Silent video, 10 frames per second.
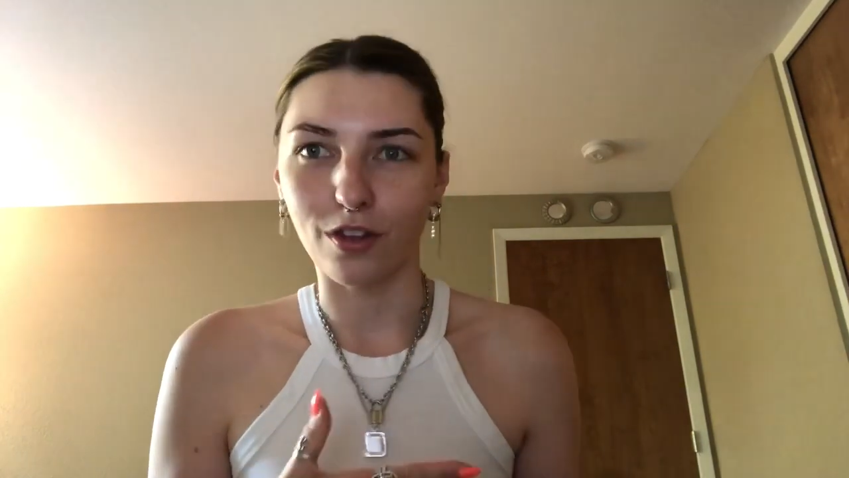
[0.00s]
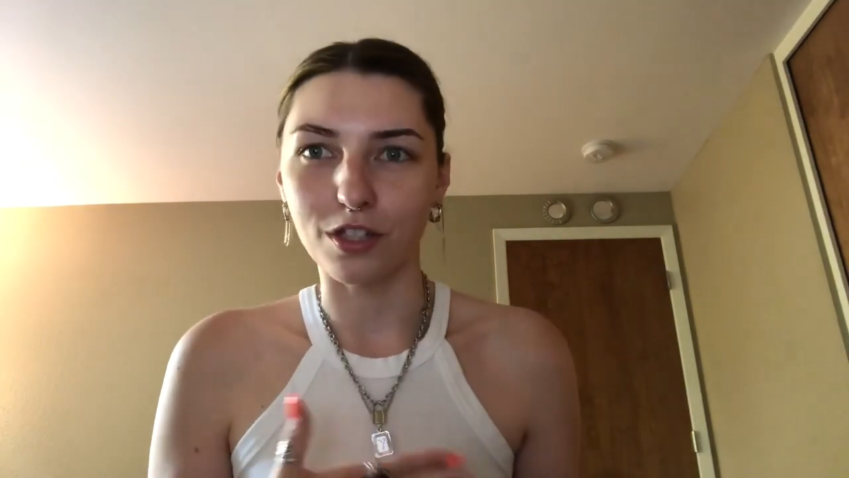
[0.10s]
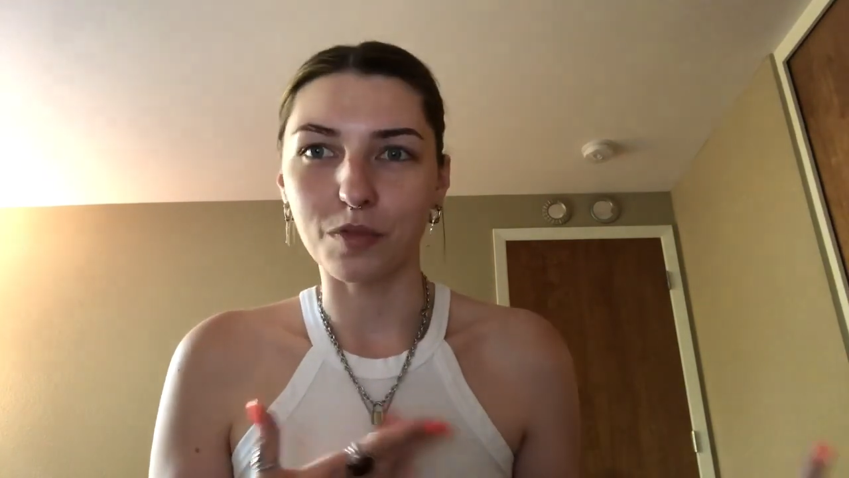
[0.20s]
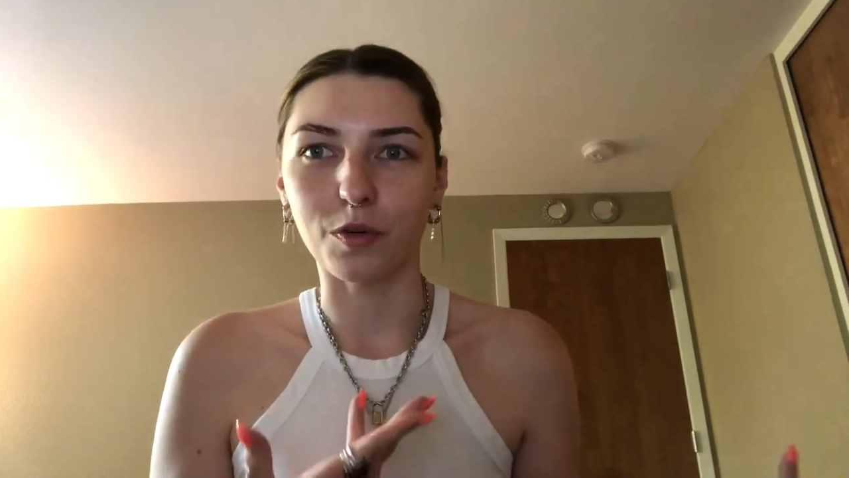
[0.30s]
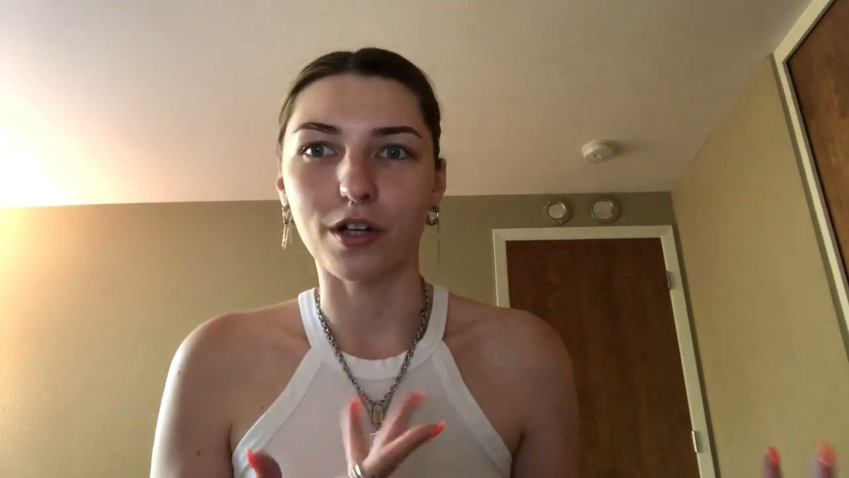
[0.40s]

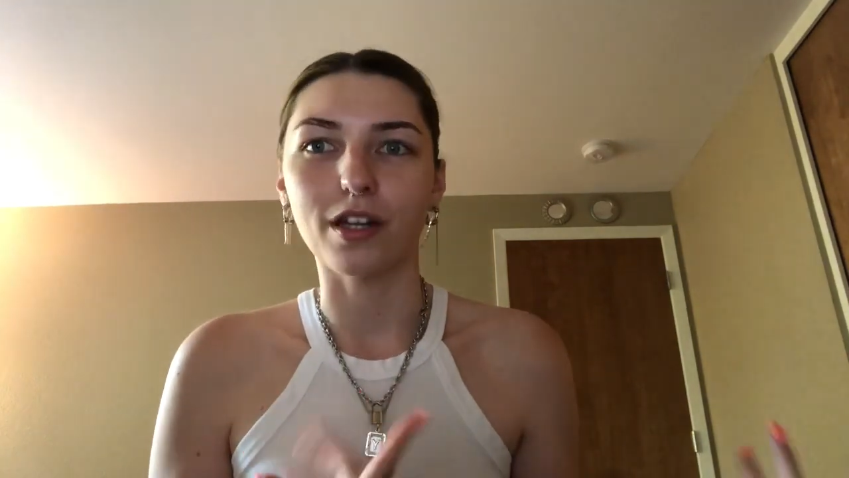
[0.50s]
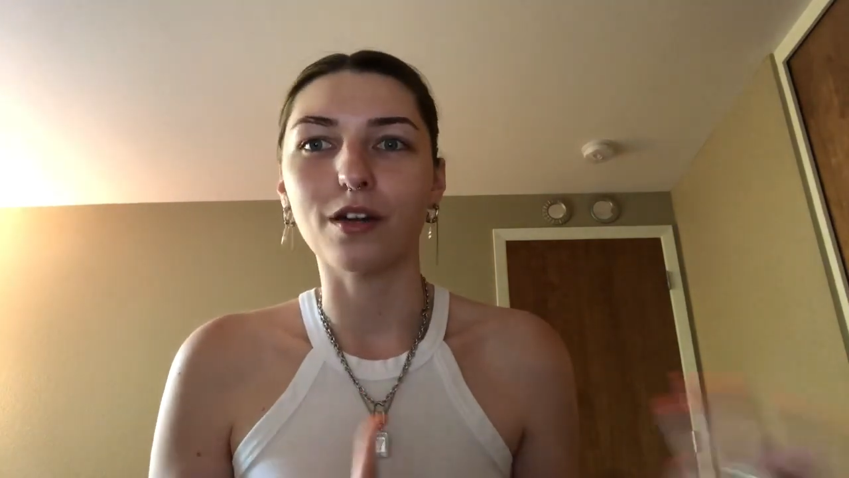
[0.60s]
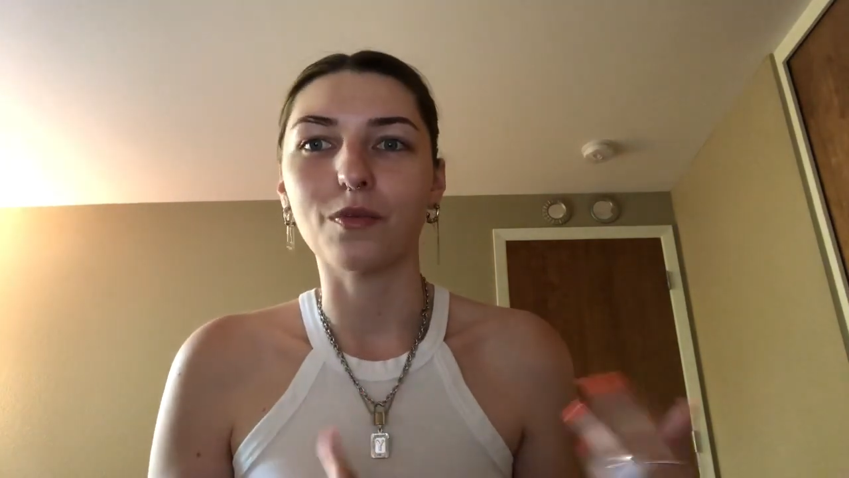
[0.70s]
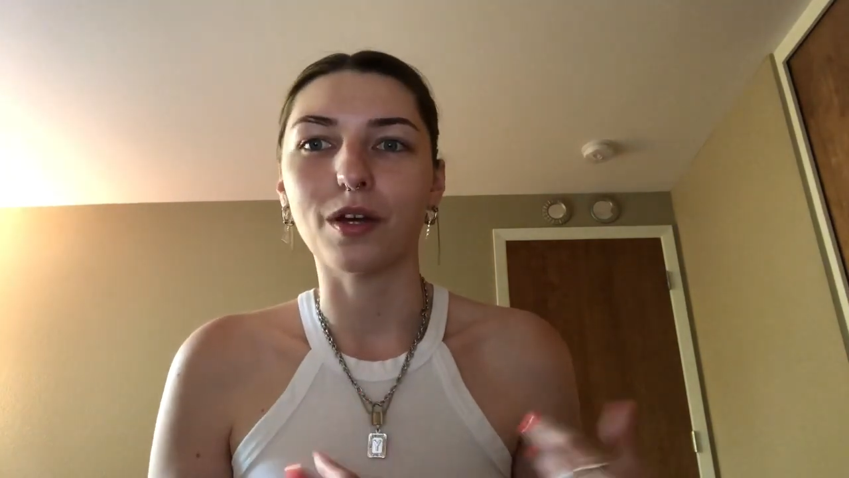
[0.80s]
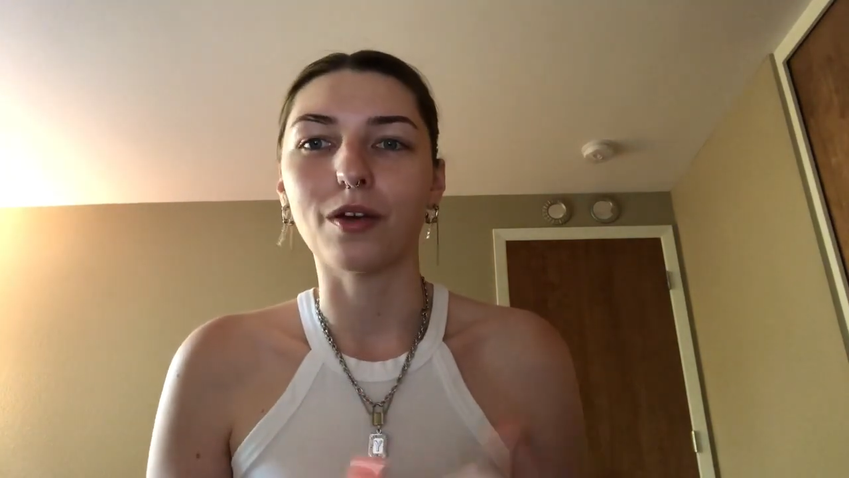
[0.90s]
this
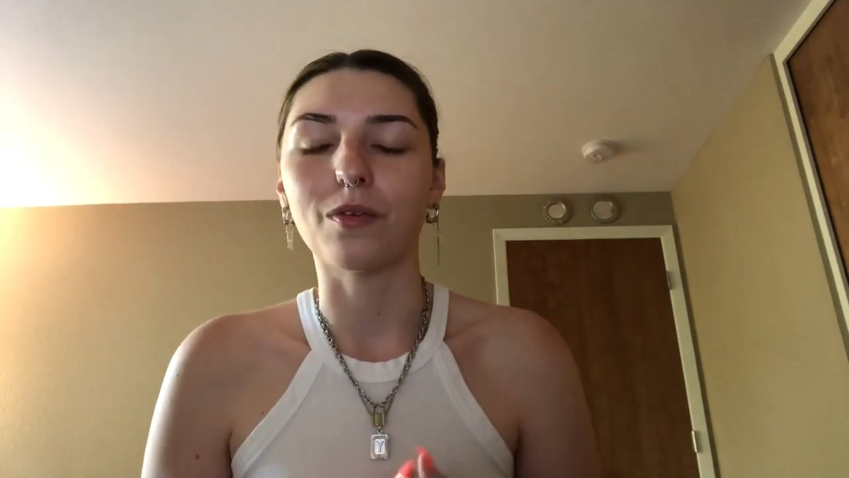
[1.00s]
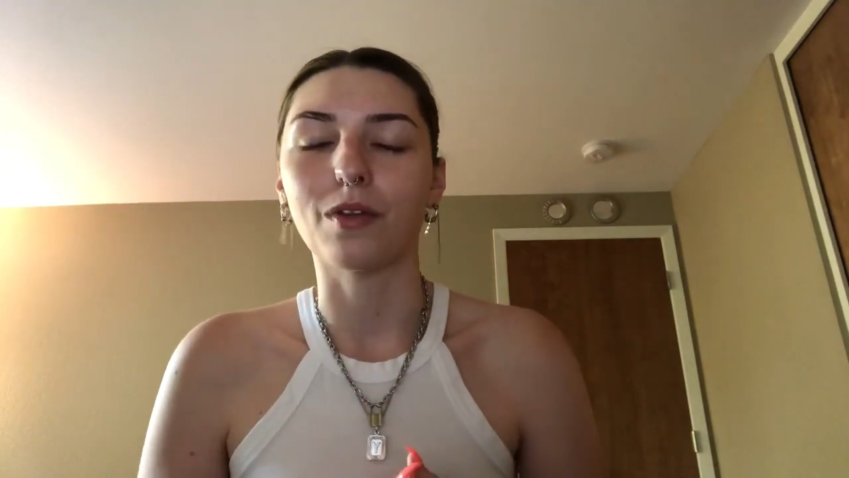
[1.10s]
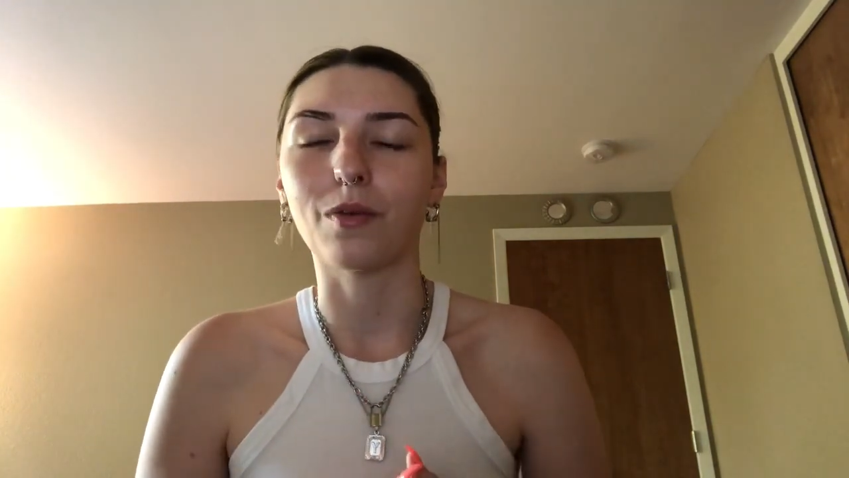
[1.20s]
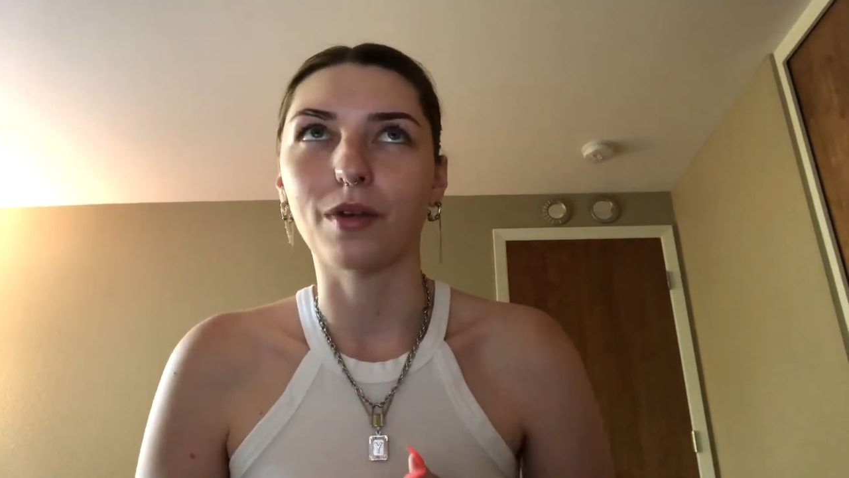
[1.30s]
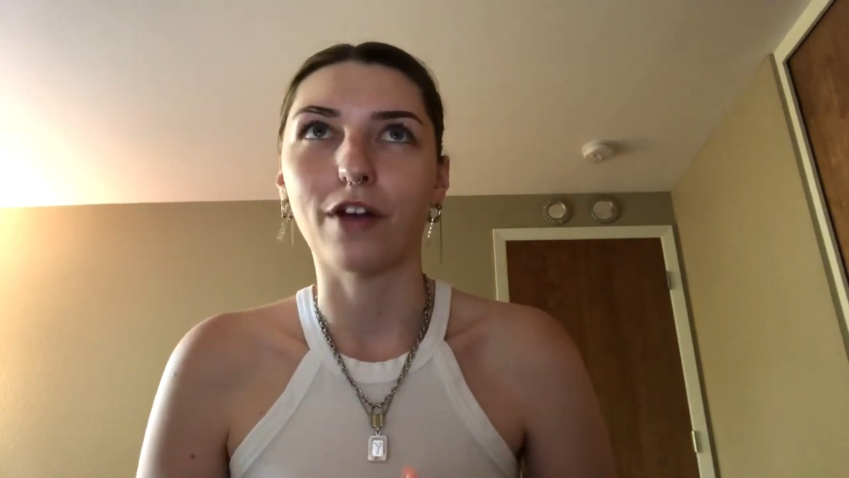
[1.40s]
morning we
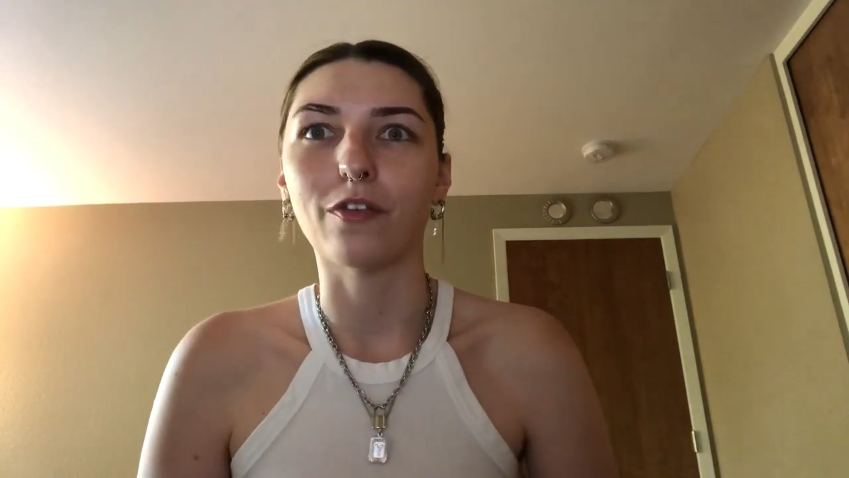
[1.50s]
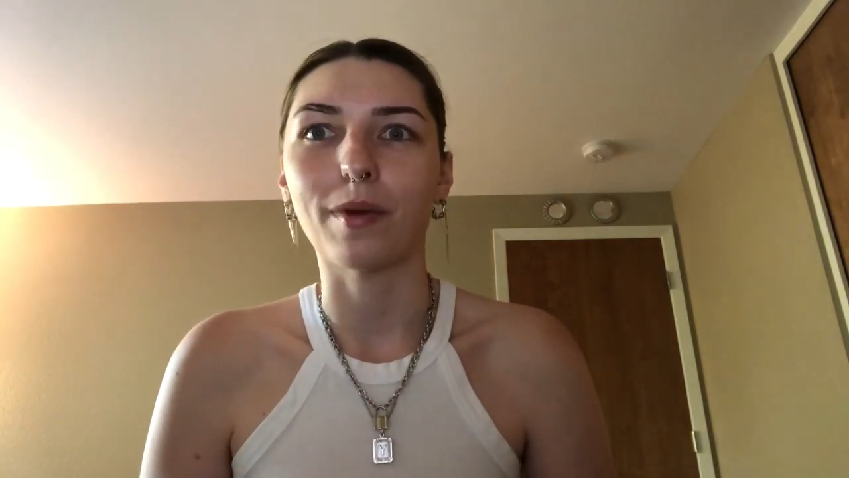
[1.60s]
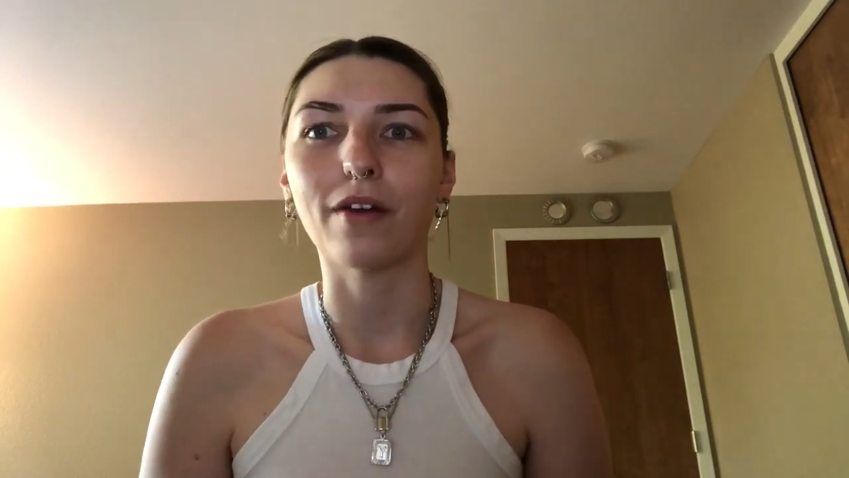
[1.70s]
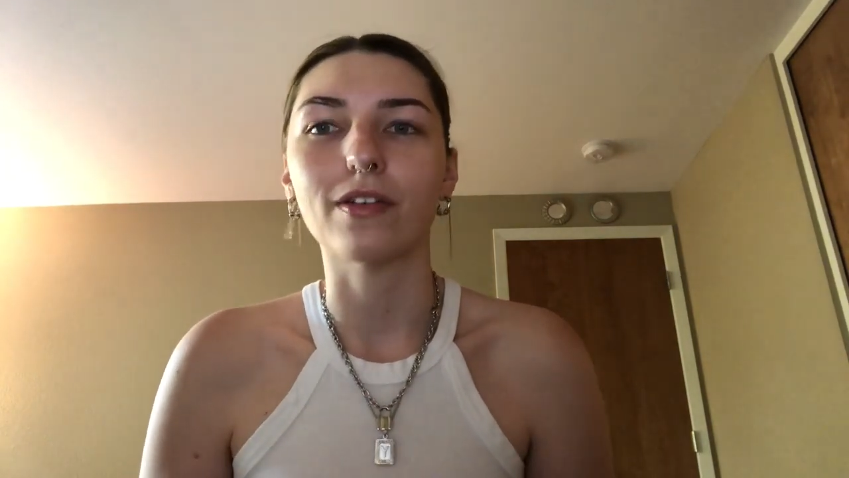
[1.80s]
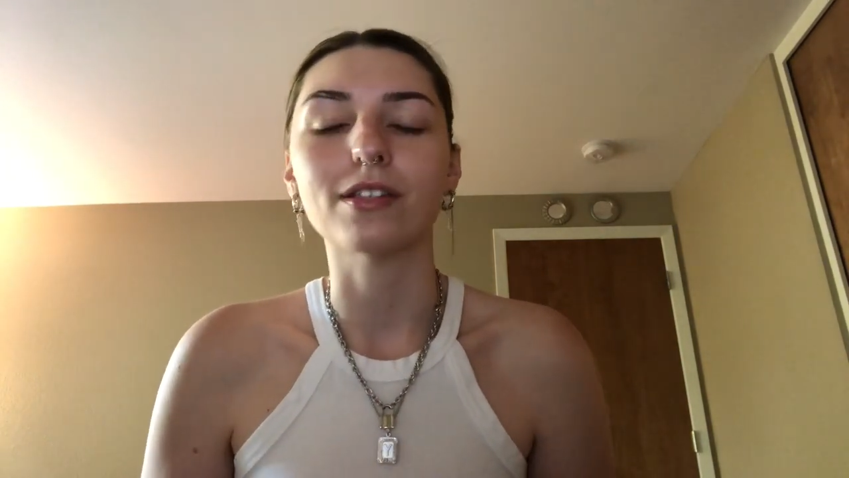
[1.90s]
went out for
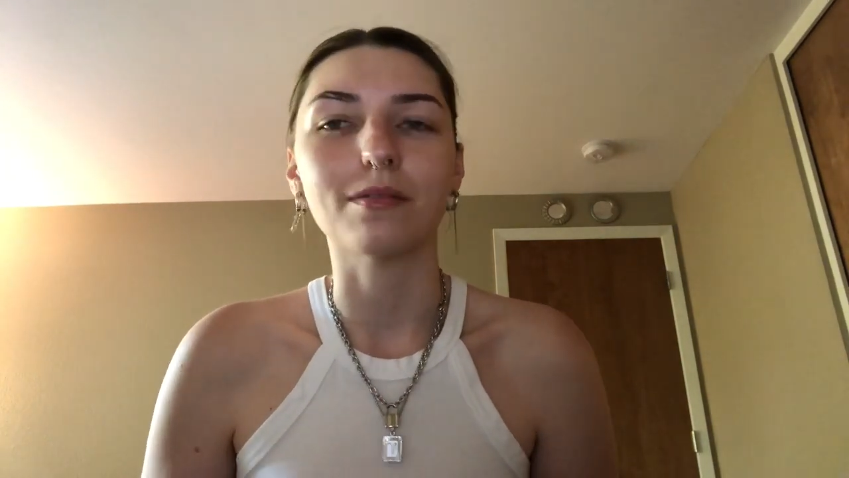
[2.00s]
breakfast.